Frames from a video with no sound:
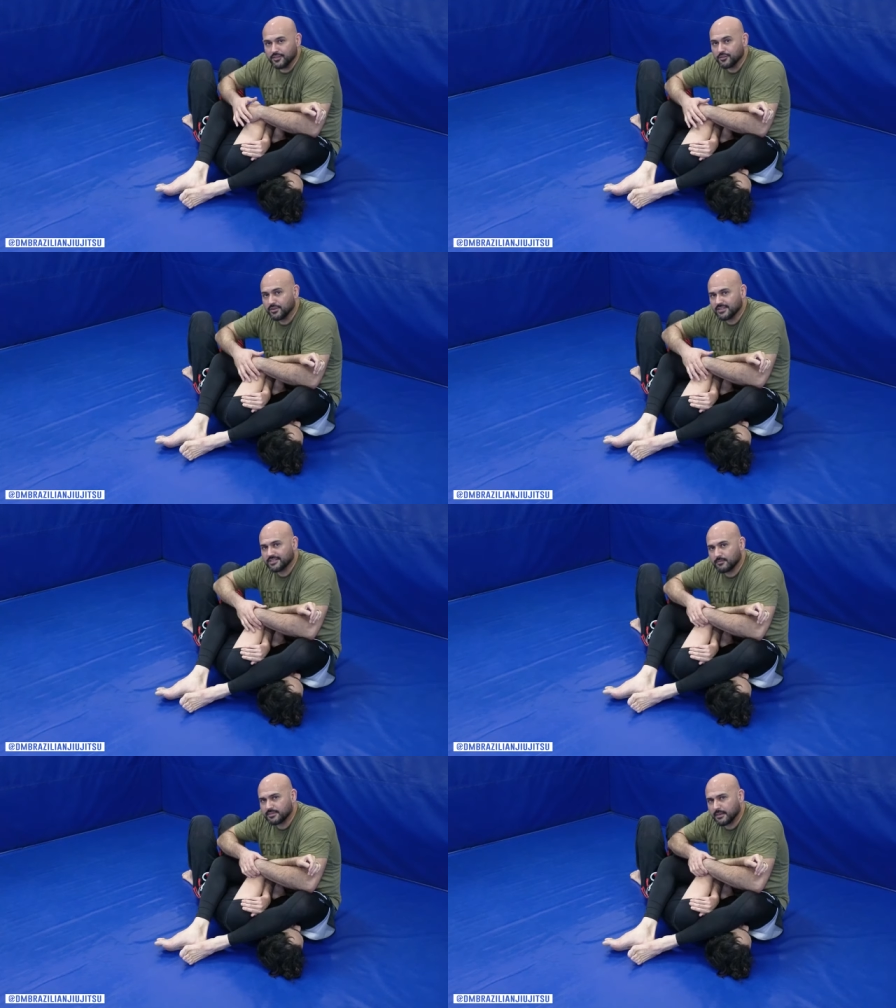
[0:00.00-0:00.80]
you can
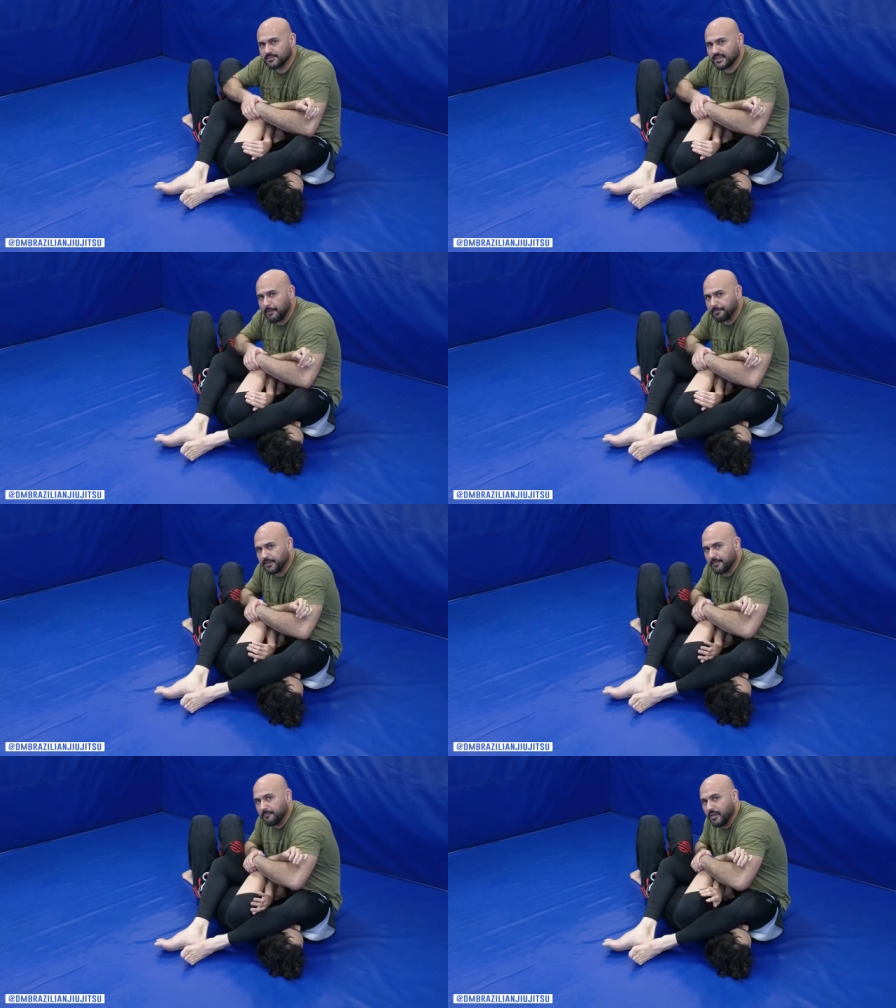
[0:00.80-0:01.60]
sometimes tap
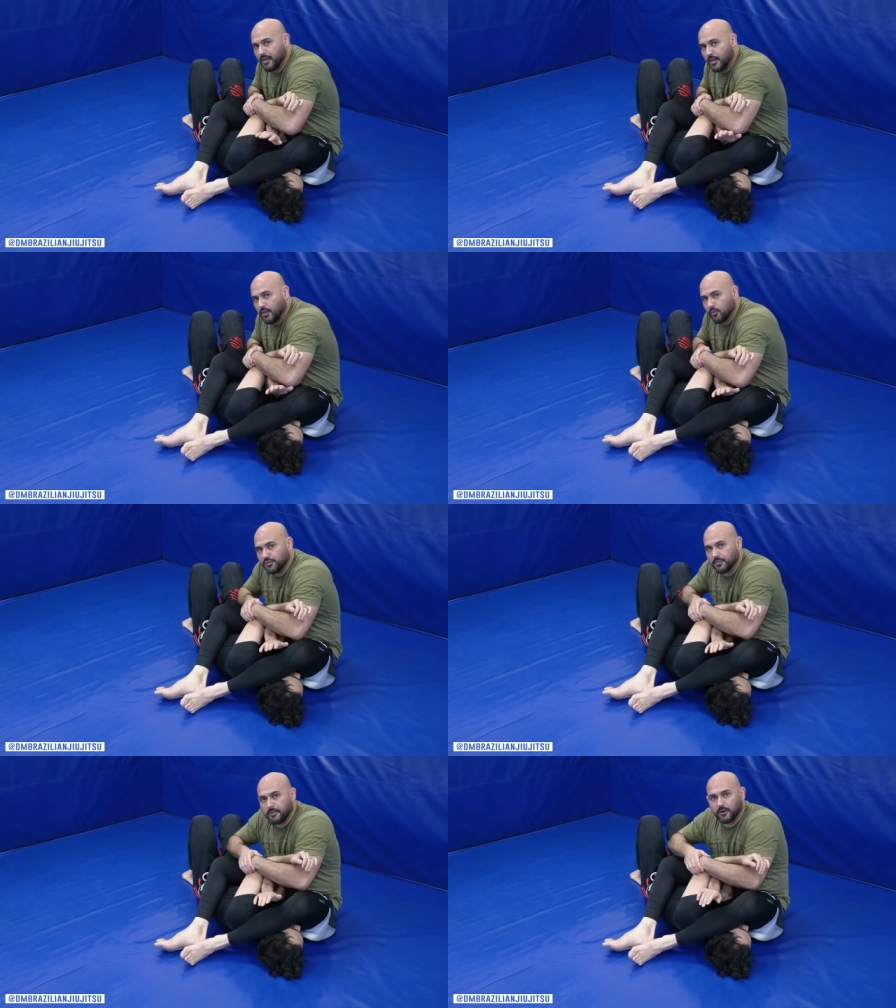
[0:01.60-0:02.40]
them
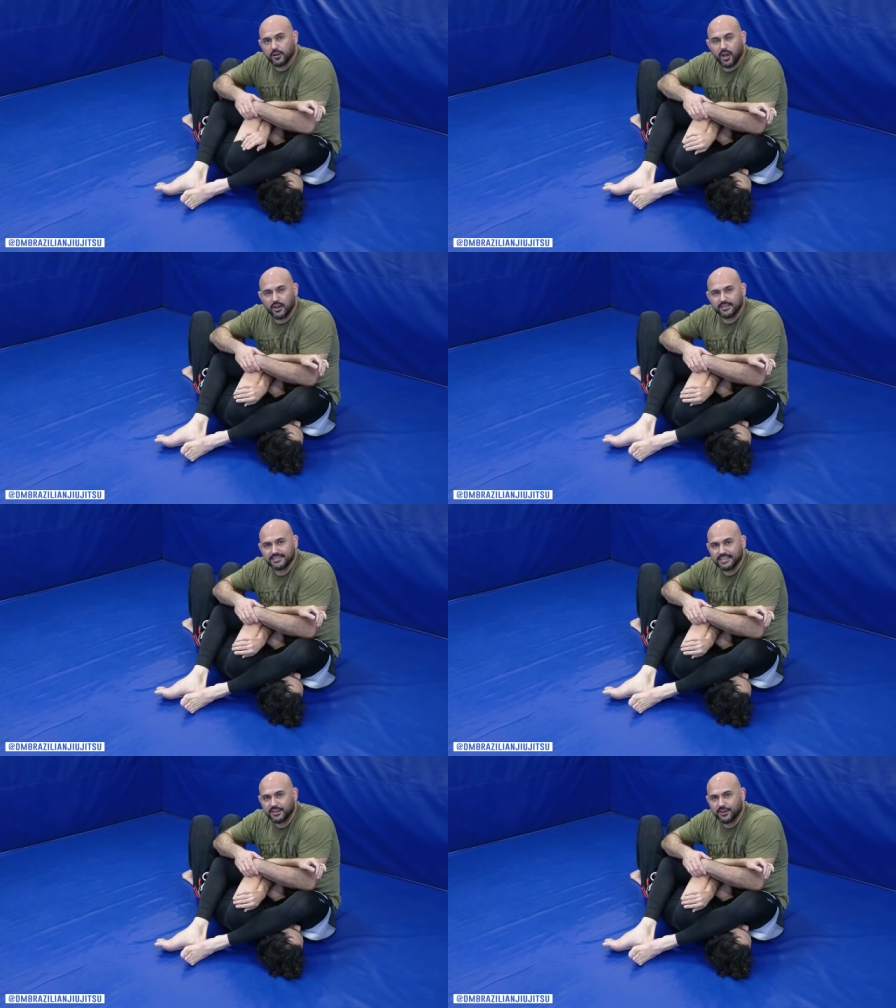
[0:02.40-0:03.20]
with
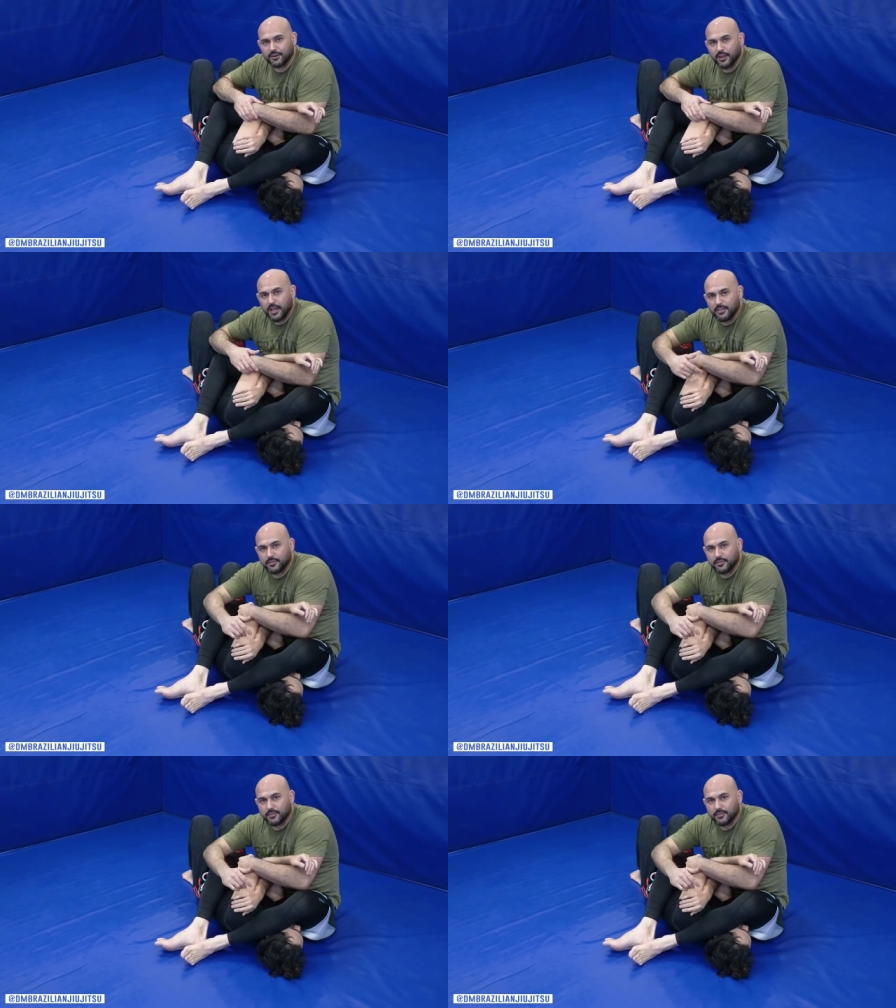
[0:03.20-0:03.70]
Americanas here.